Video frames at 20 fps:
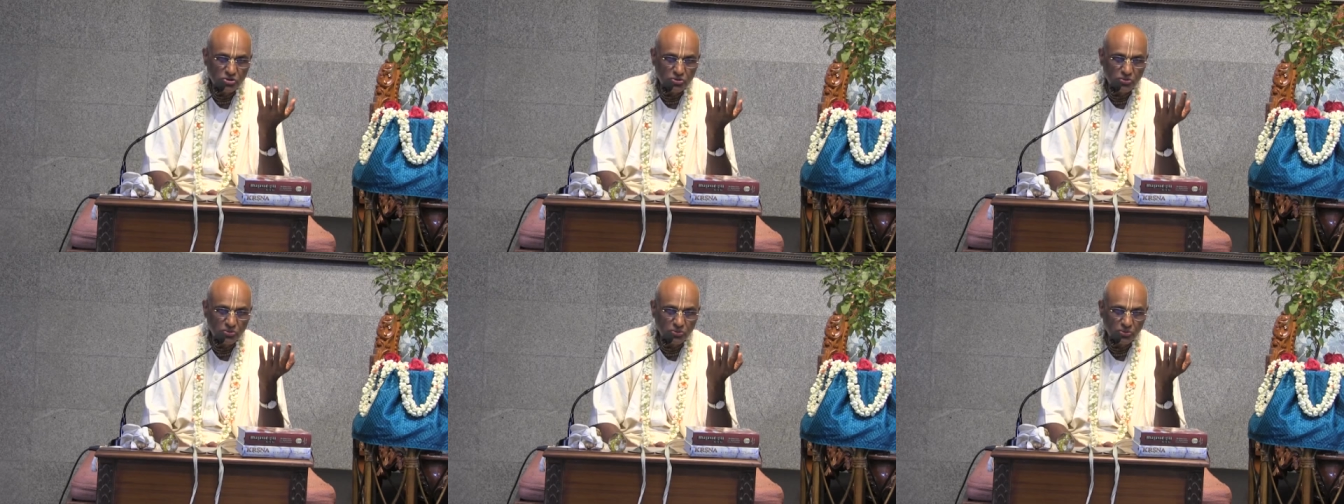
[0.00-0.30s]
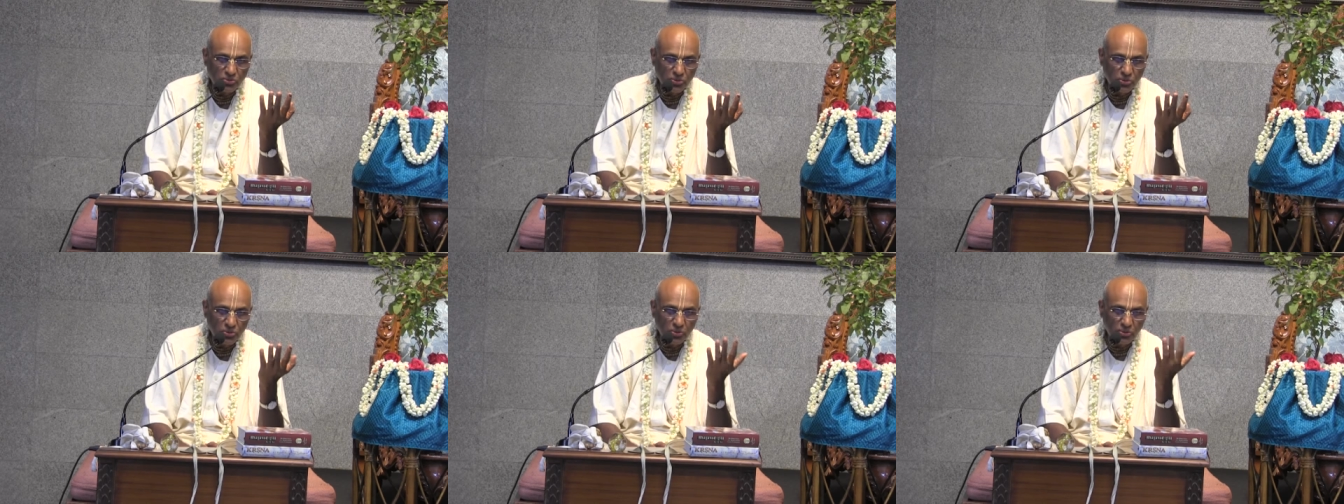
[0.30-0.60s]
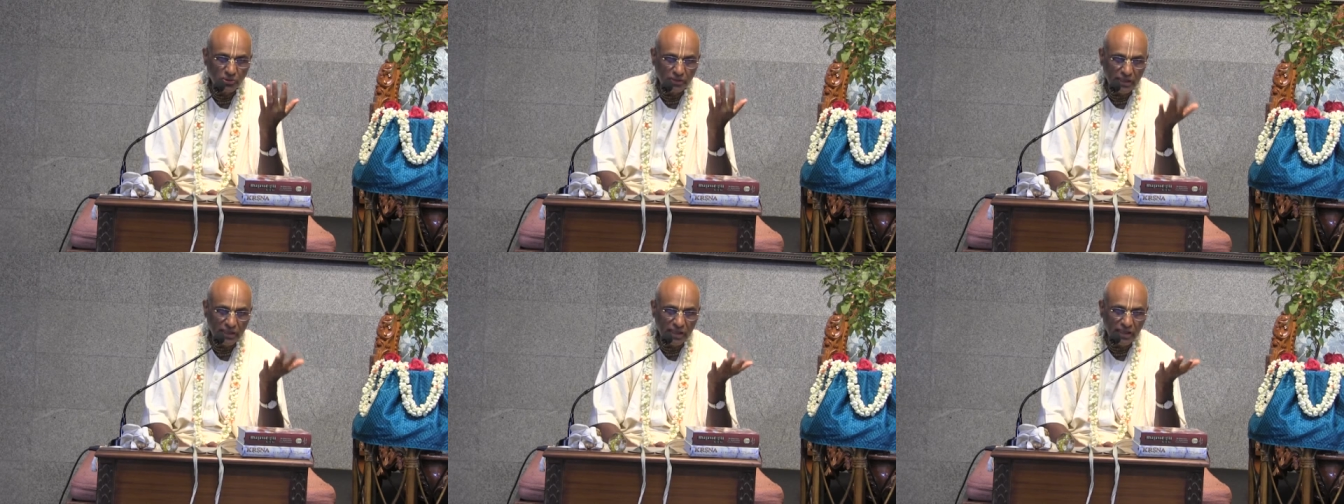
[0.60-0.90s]
to know
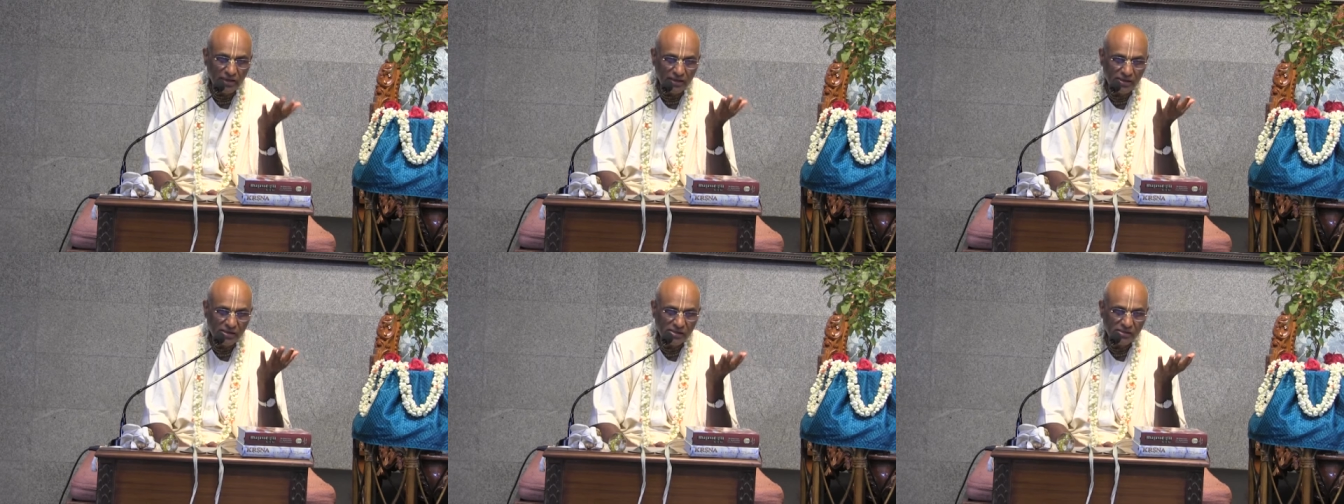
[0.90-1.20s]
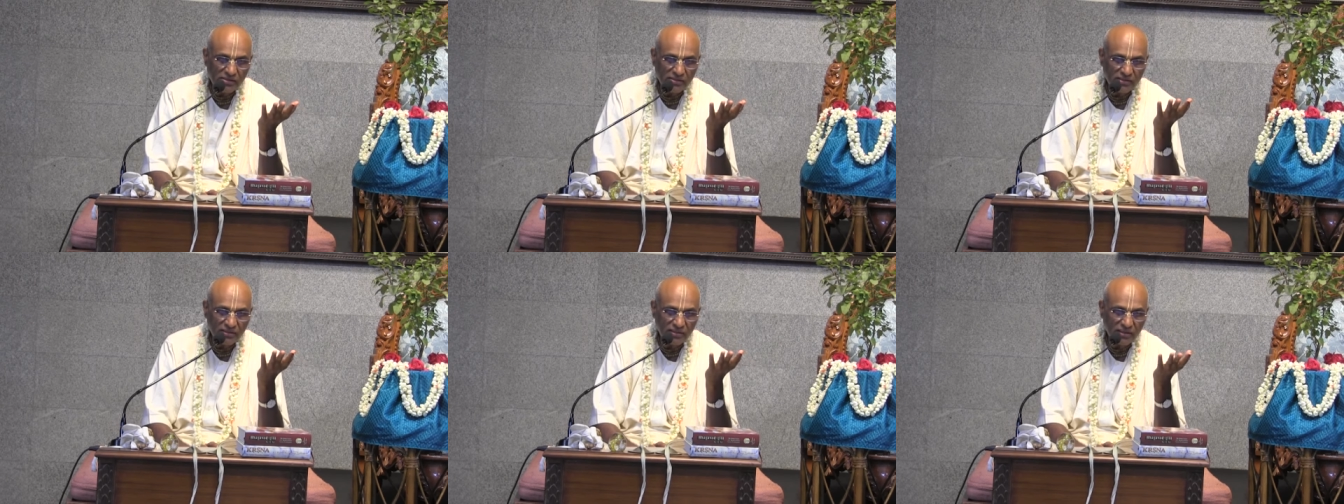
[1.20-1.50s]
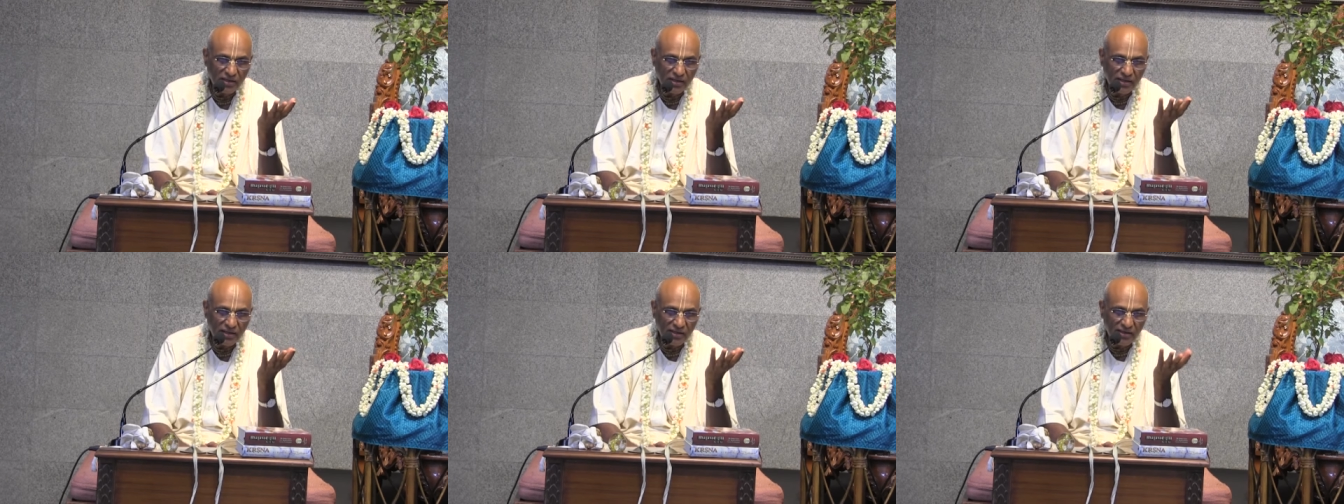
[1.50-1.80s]
jnana,
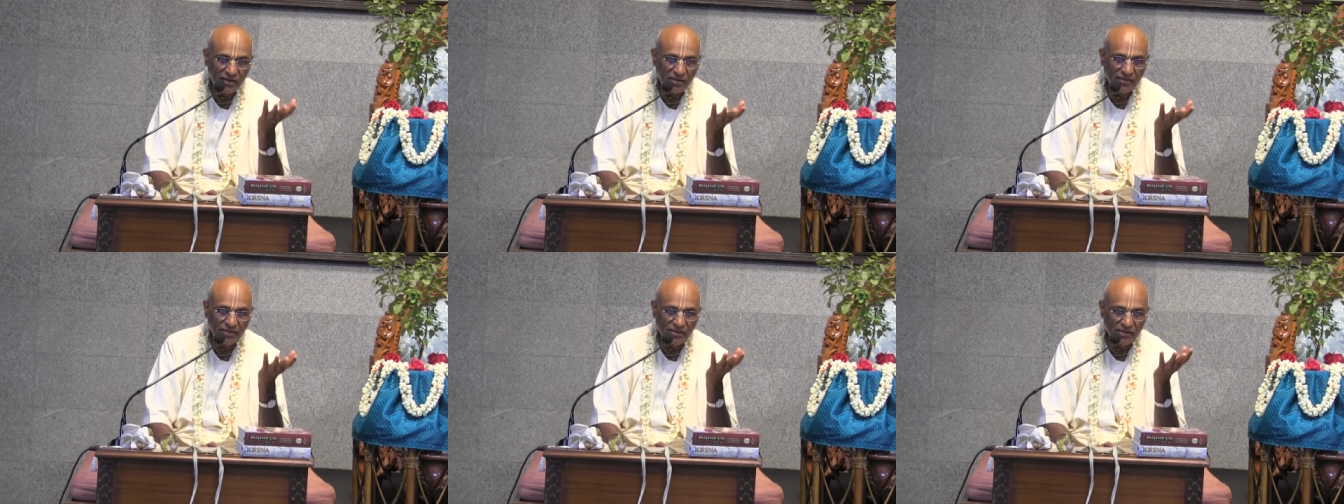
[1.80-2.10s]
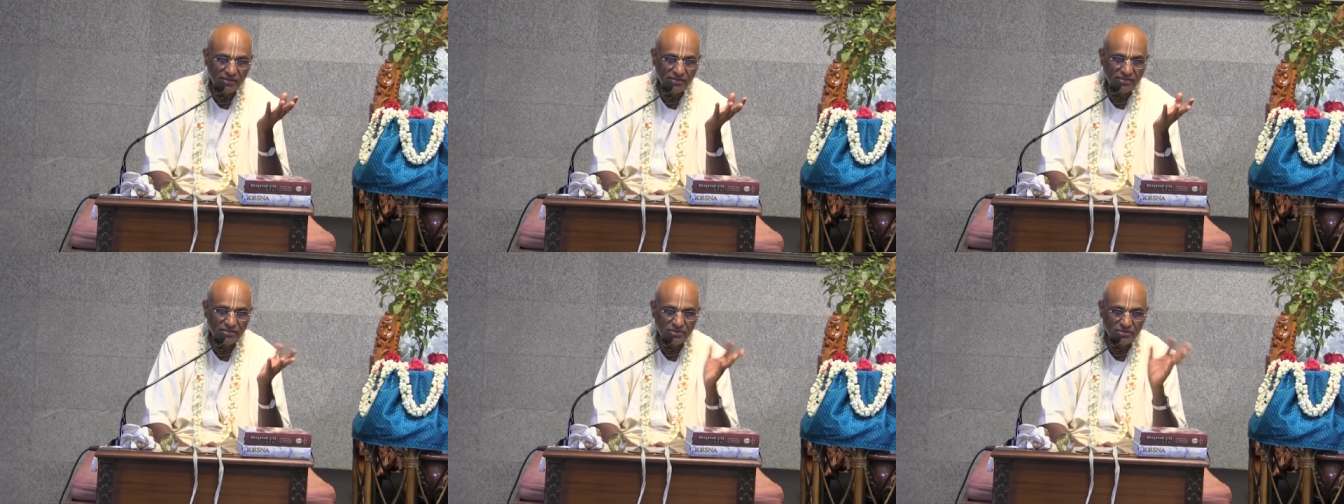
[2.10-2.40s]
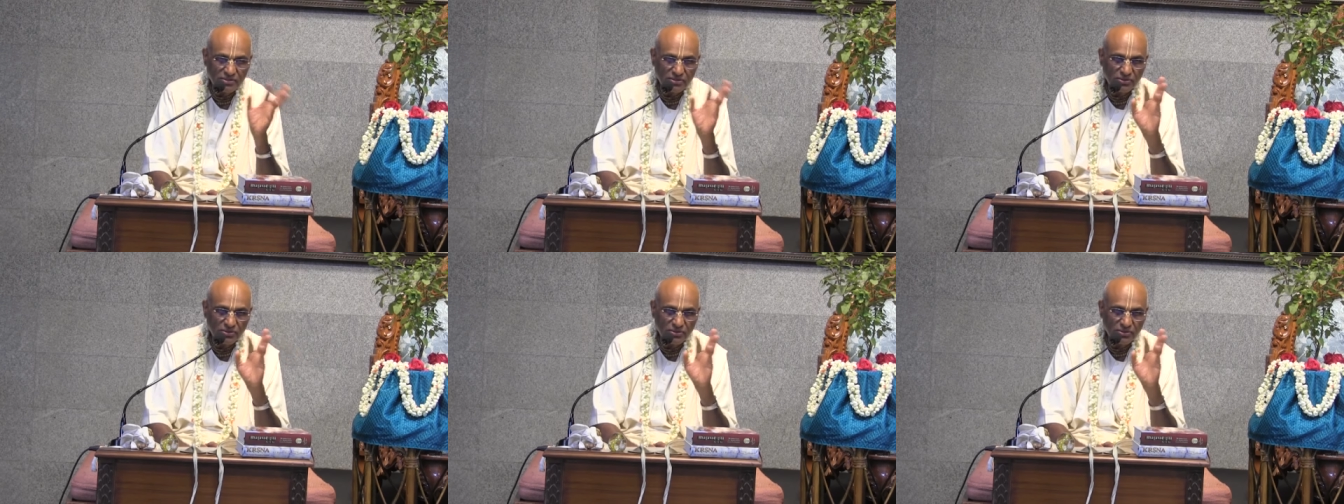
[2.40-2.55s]
another is